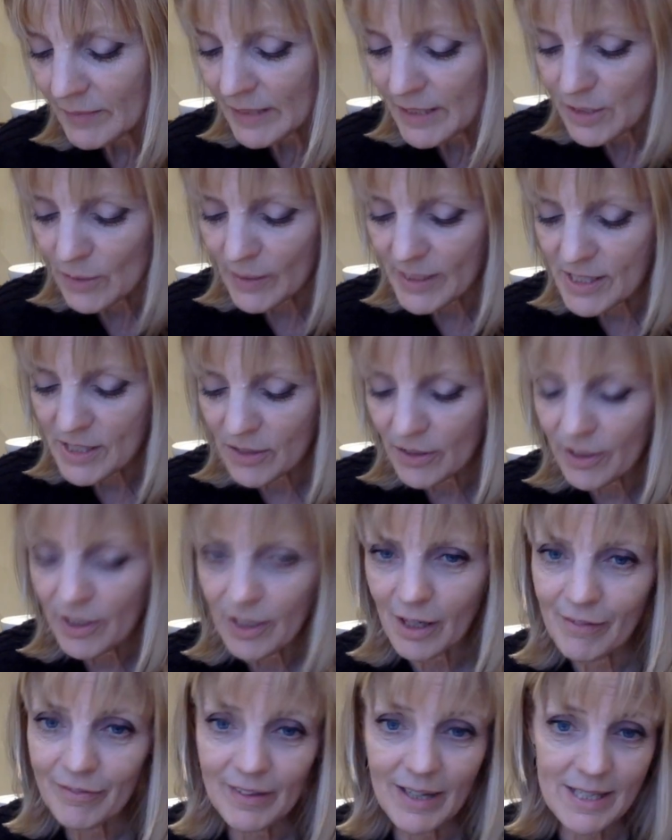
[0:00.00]
So I started
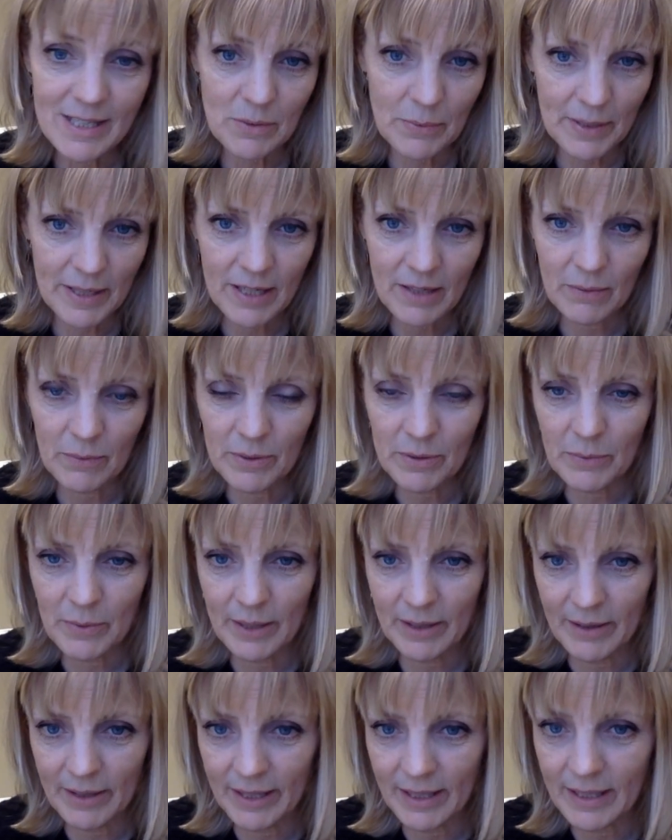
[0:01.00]
off last week with
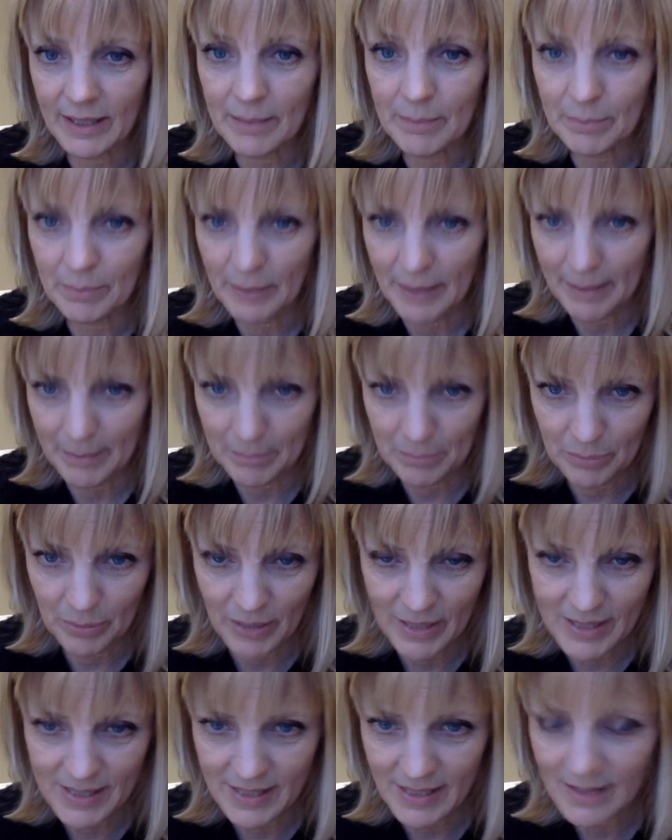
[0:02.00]
wearing
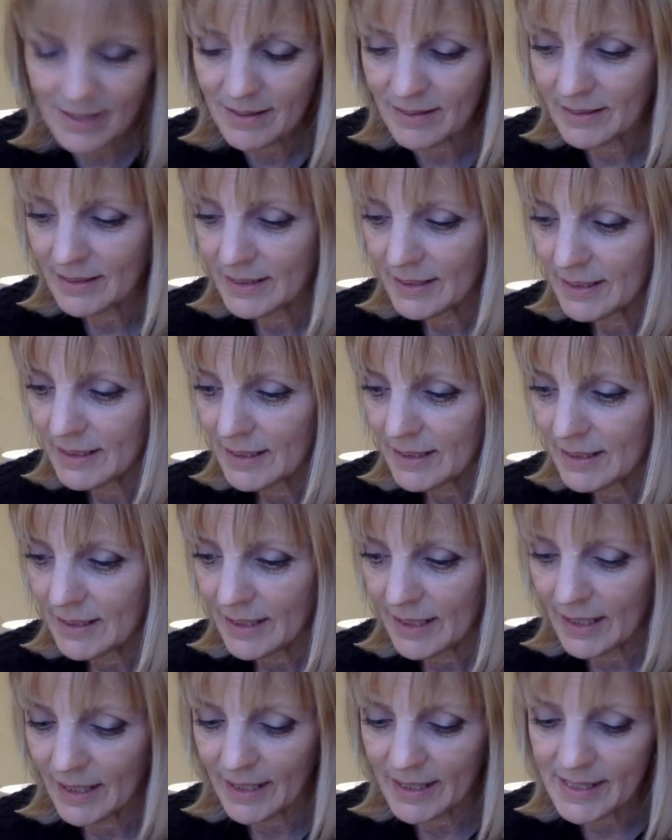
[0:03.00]
Empressa.
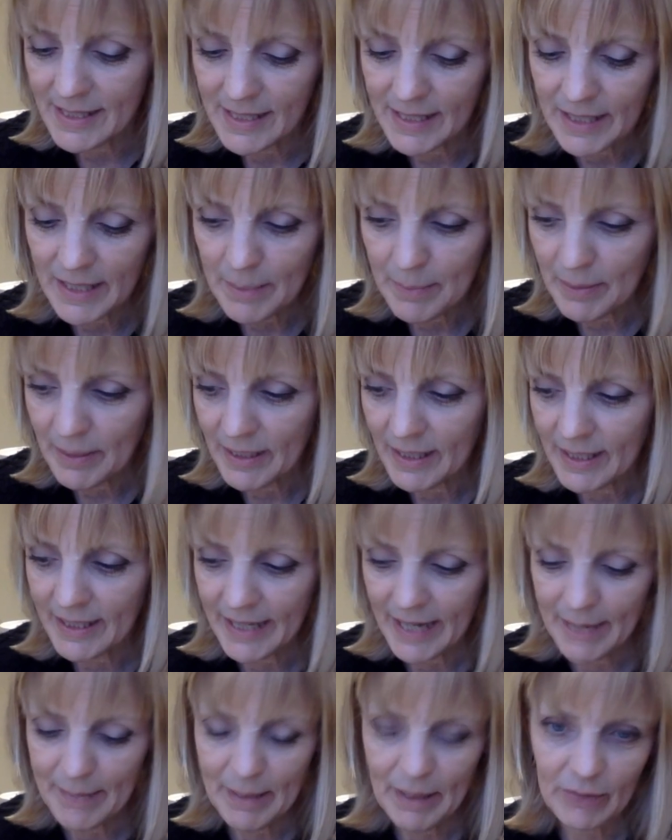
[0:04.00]
Uh, it's an EDP. It
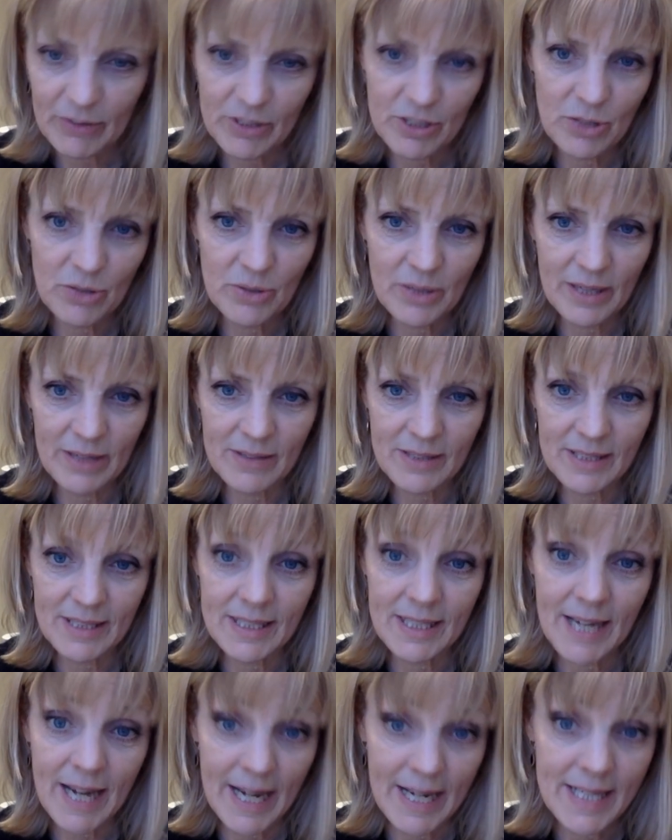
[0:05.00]
came out in
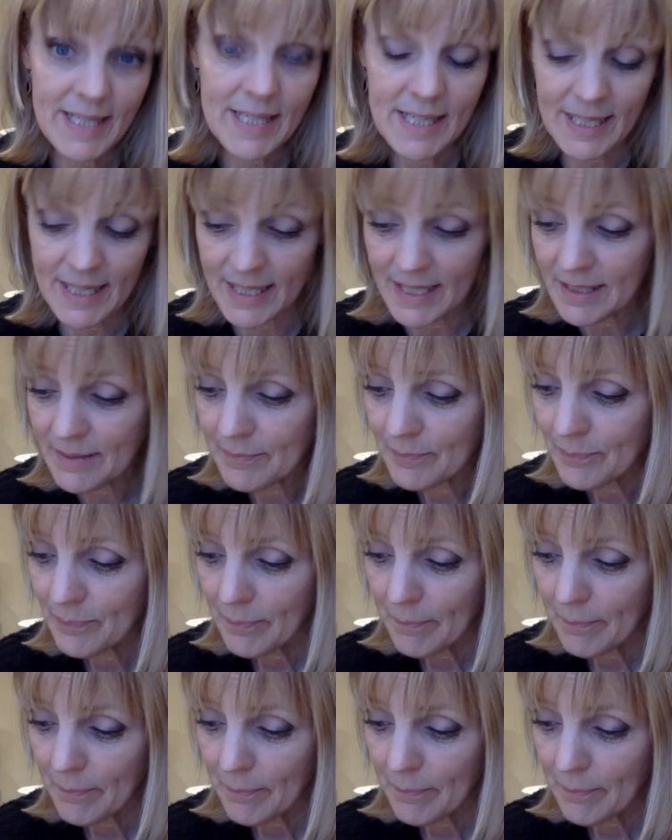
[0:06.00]
2018.